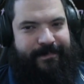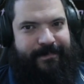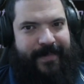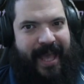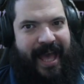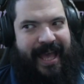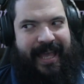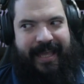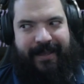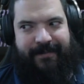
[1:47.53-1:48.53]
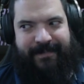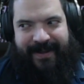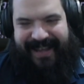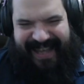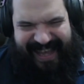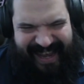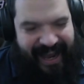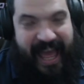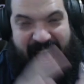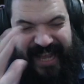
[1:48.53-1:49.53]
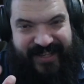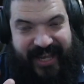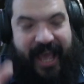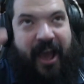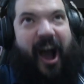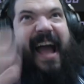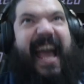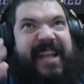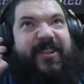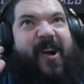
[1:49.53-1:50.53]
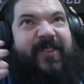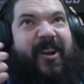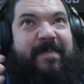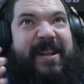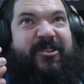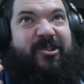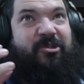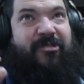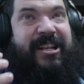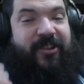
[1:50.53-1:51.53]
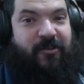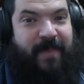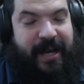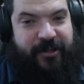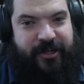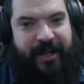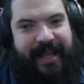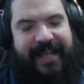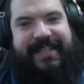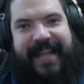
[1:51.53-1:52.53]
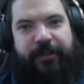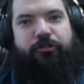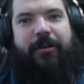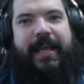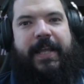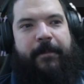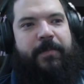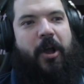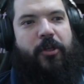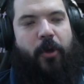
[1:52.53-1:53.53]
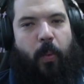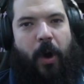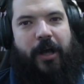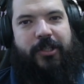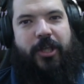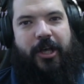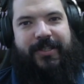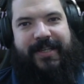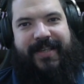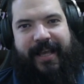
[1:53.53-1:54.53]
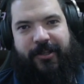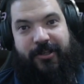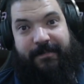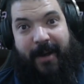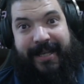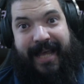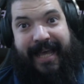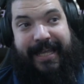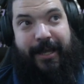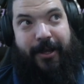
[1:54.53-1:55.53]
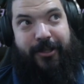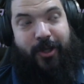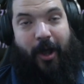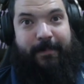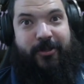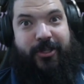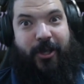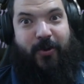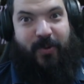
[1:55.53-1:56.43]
Yay. I hate it. I hate Dark Dimension 3 so much. It's literally the worst 30 seconds of my day times 2.